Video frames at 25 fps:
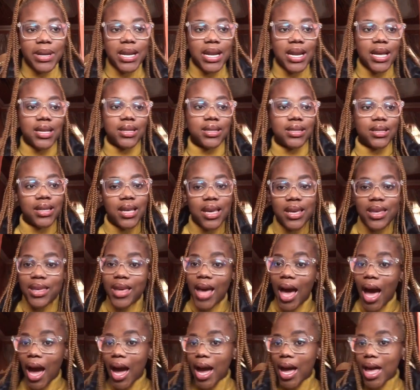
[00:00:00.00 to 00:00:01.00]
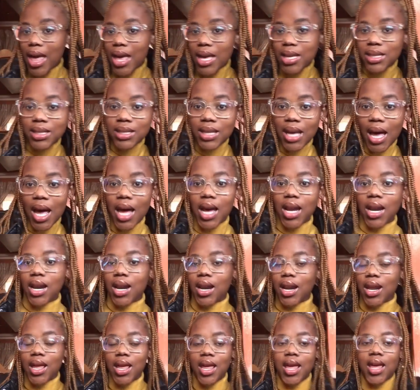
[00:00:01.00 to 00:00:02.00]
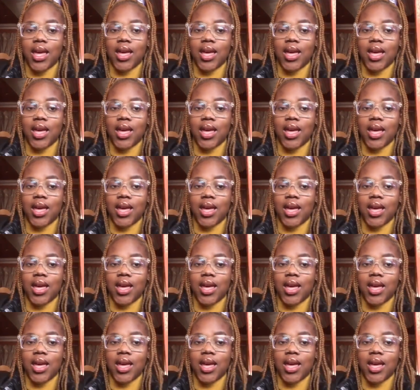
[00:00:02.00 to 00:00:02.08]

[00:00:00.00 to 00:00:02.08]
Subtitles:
plus, a young XR,